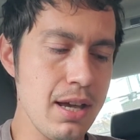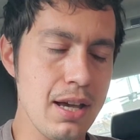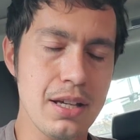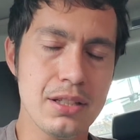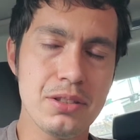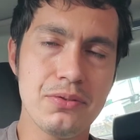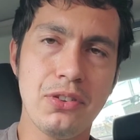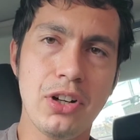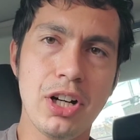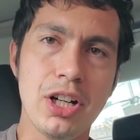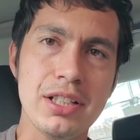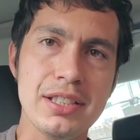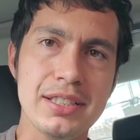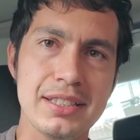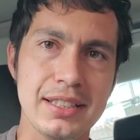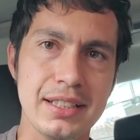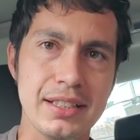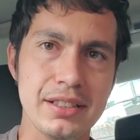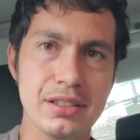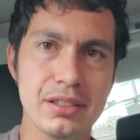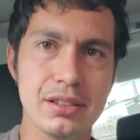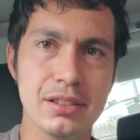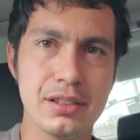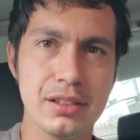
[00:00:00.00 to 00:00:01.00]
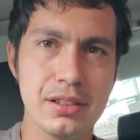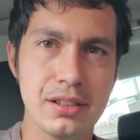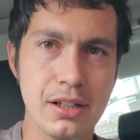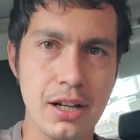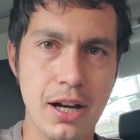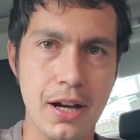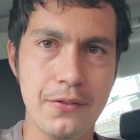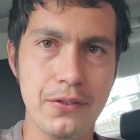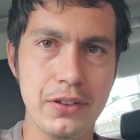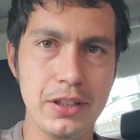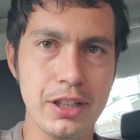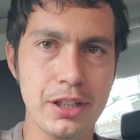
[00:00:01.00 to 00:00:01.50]
As far as this
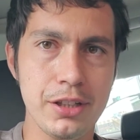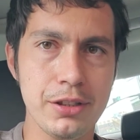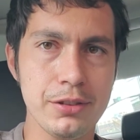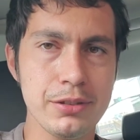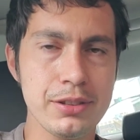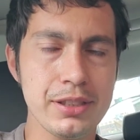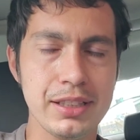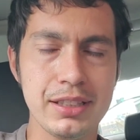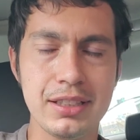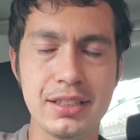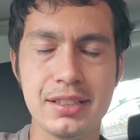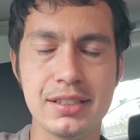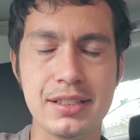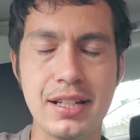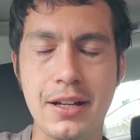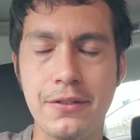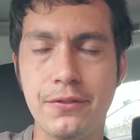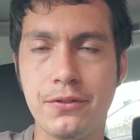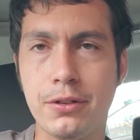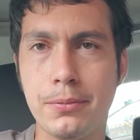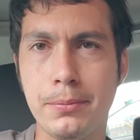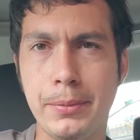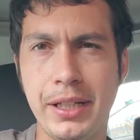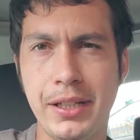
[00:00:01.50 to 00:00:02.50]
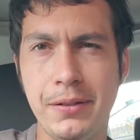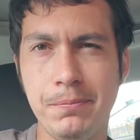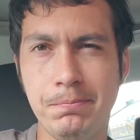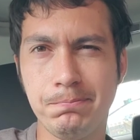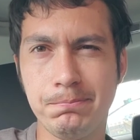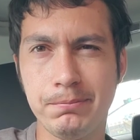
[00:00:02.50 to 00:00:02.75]
coffee goes, it's just not for me.